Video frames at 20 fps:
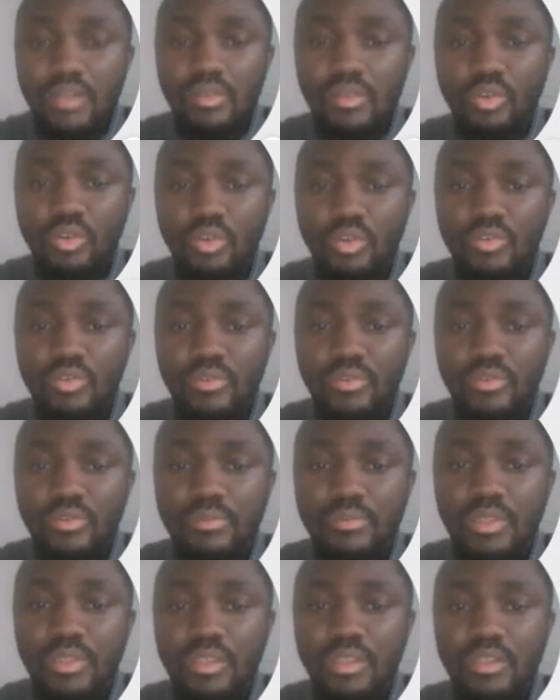over
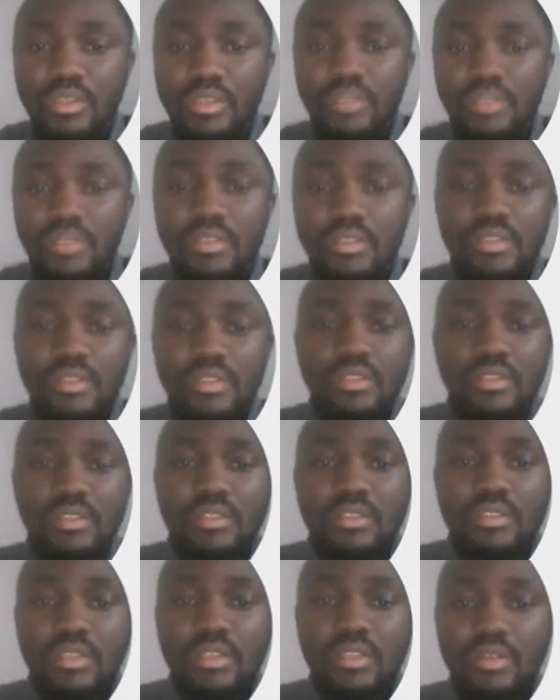big,
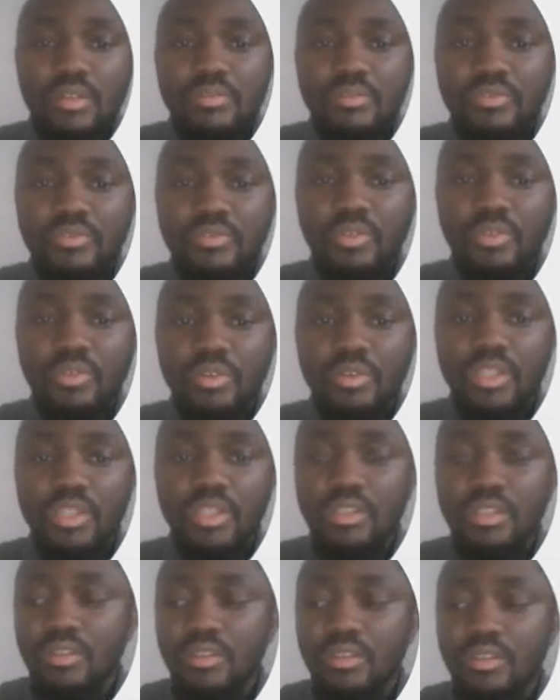that will be
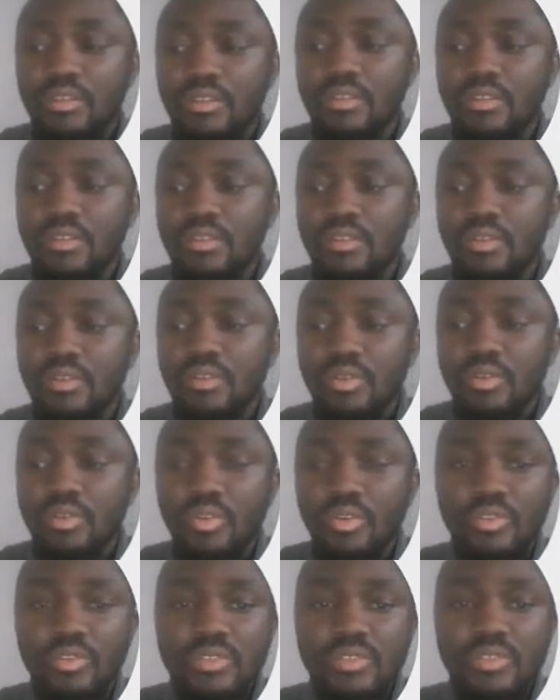40
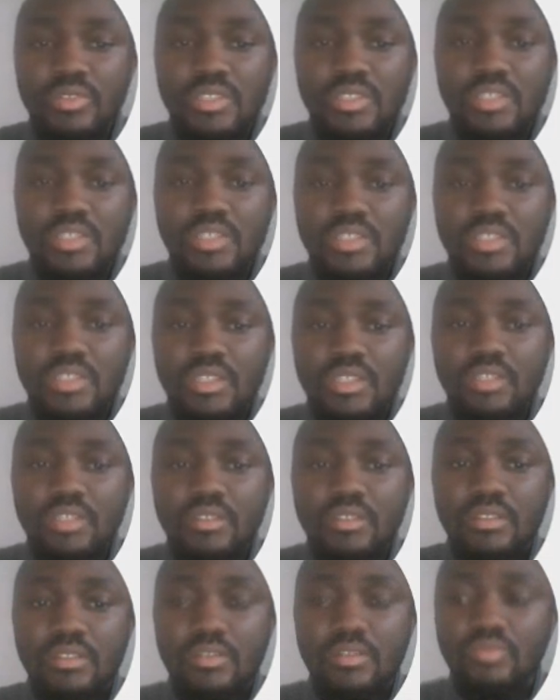over 16,
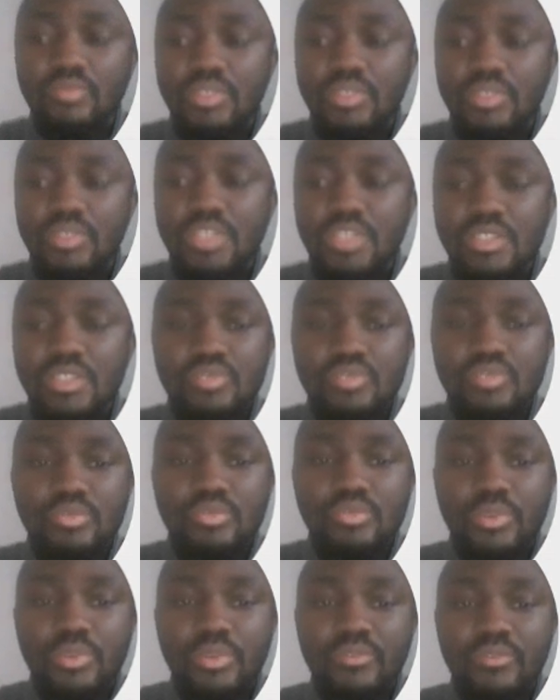which is
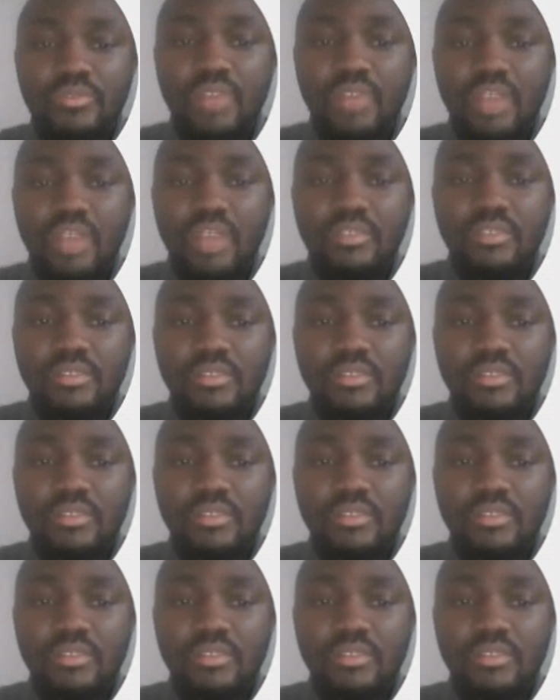2.5.